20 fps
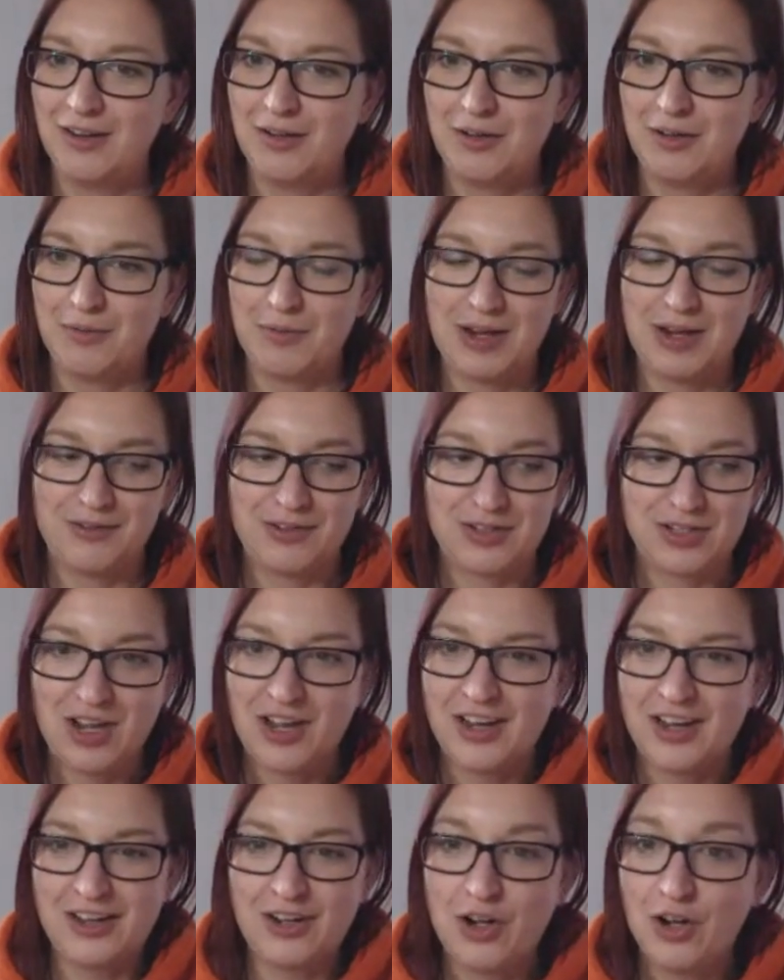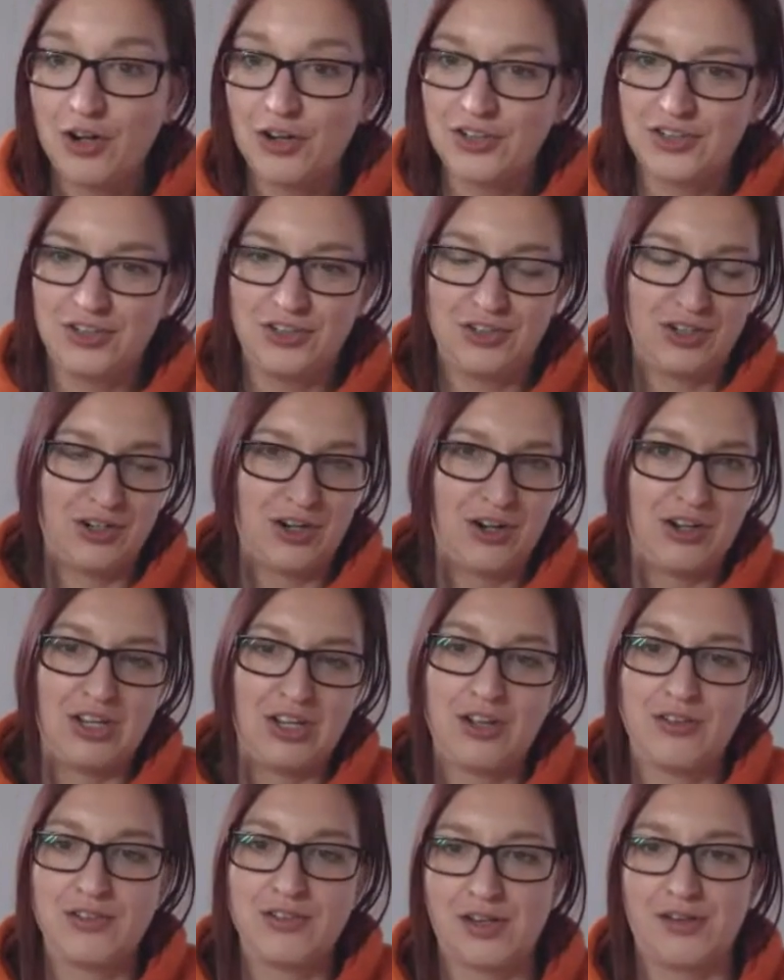Whereas cutting costs, you can only
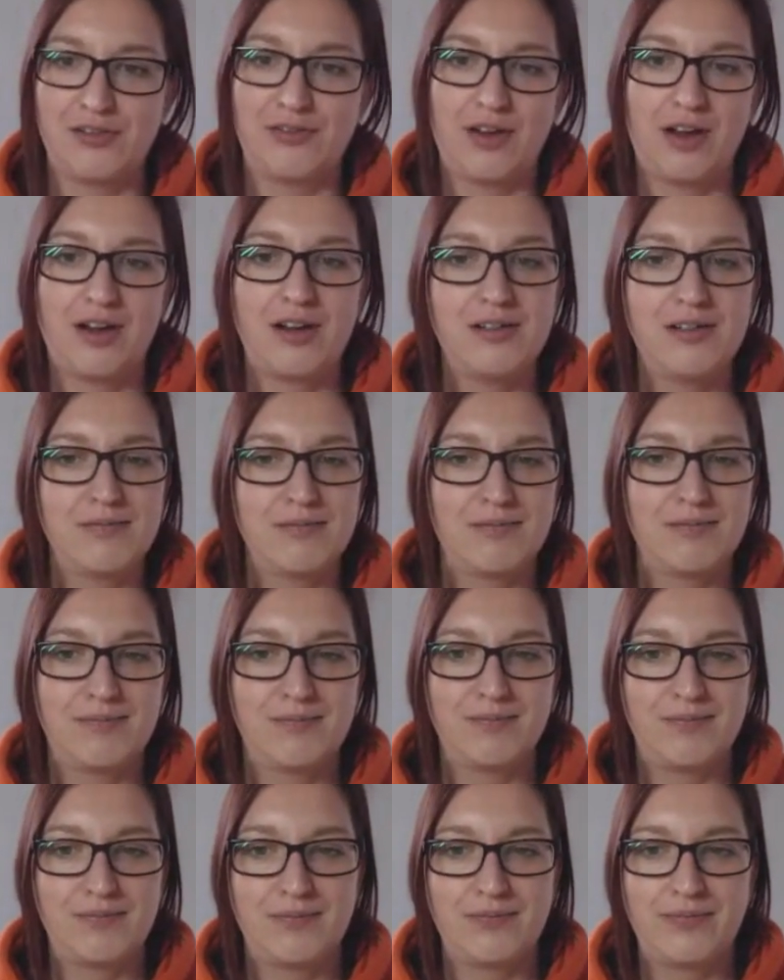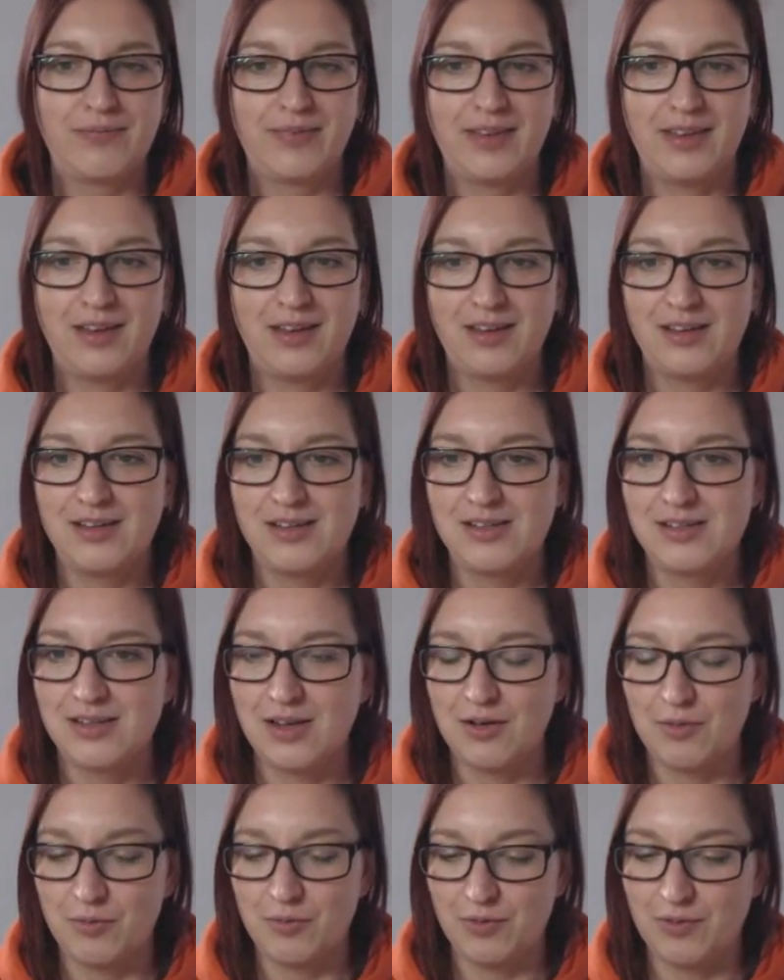go so far.
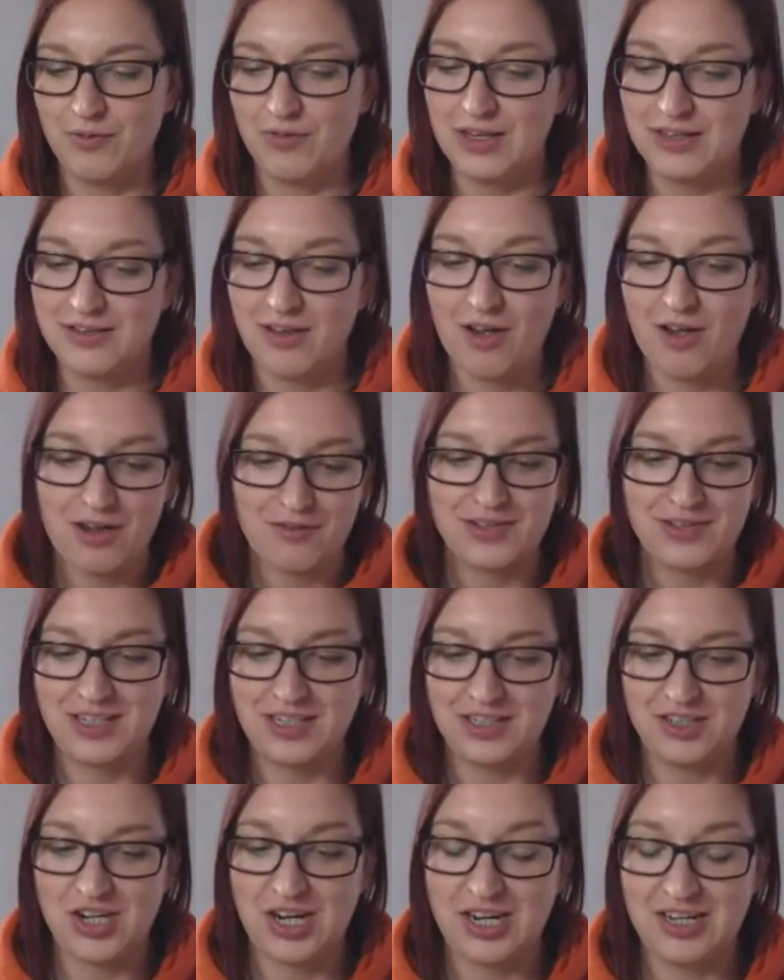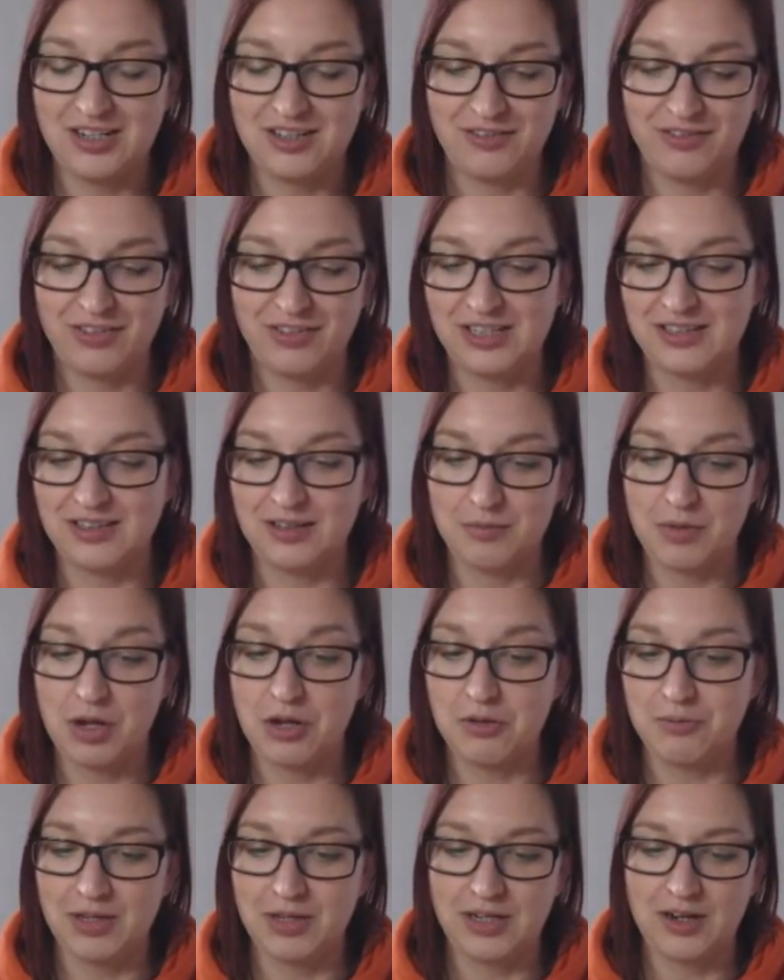So the things that I've seen changing things at the
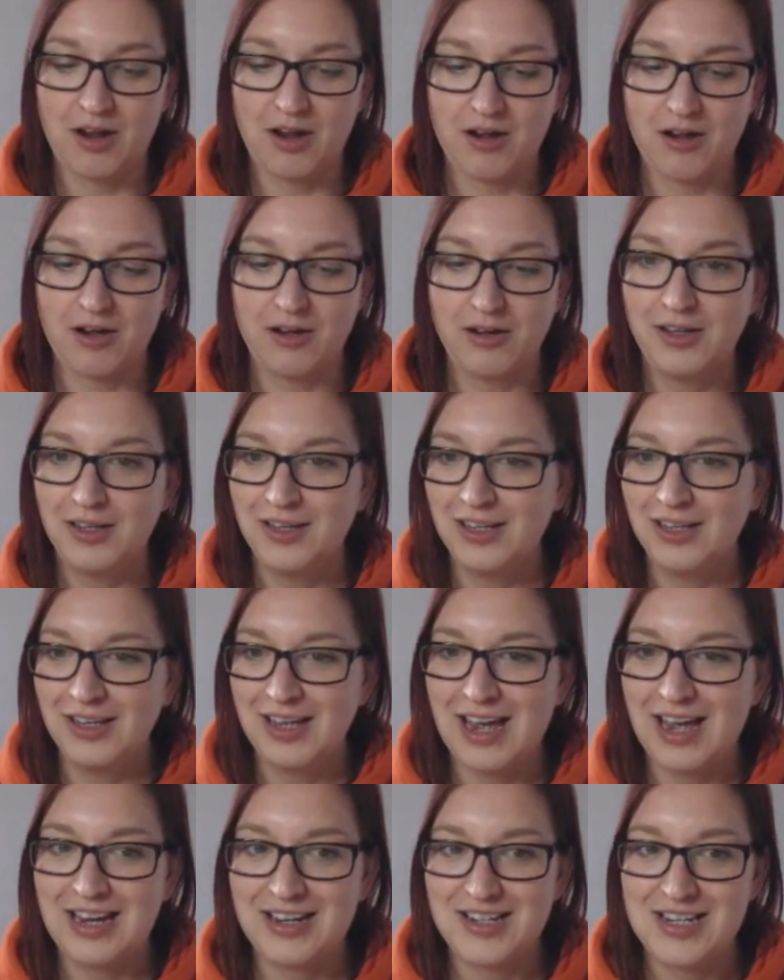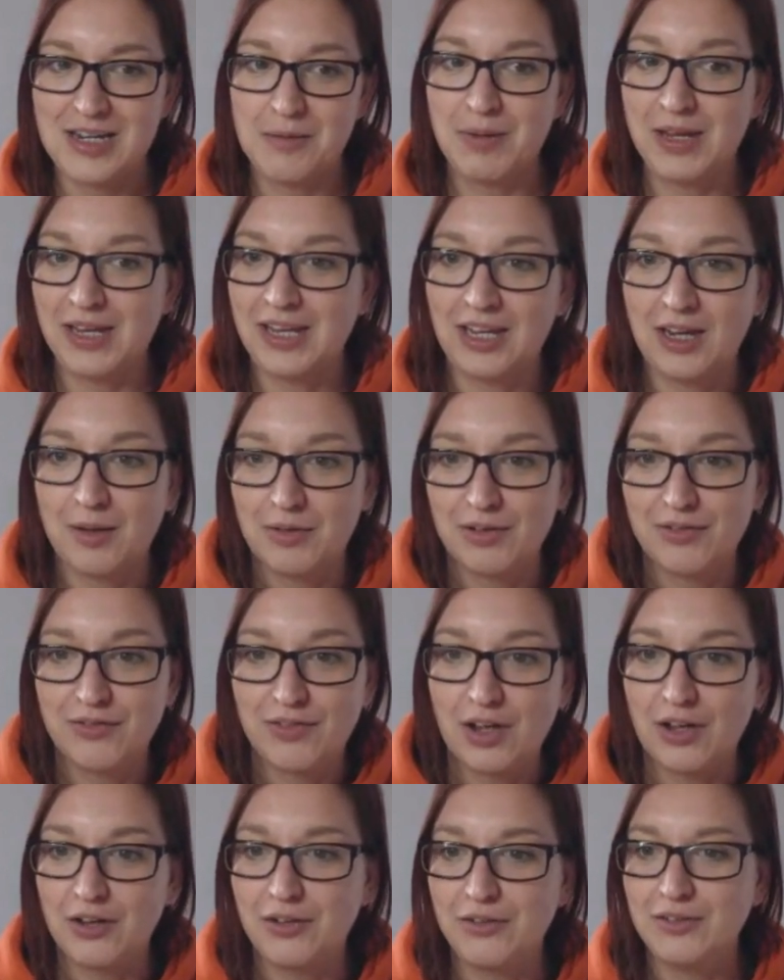moment are actually picking up the
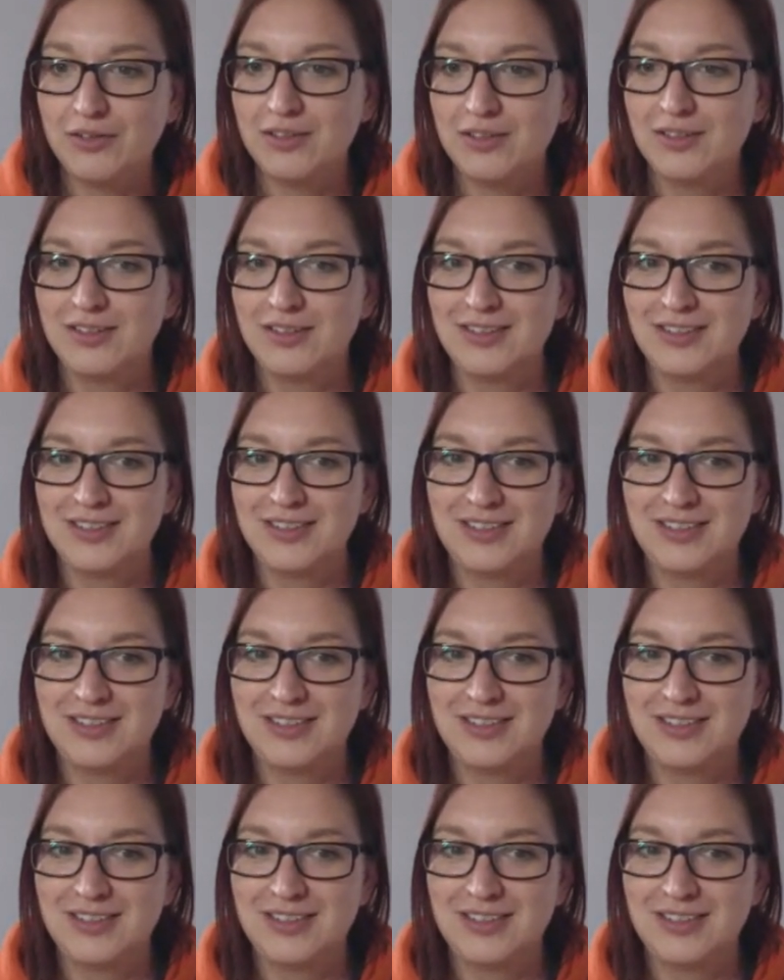phone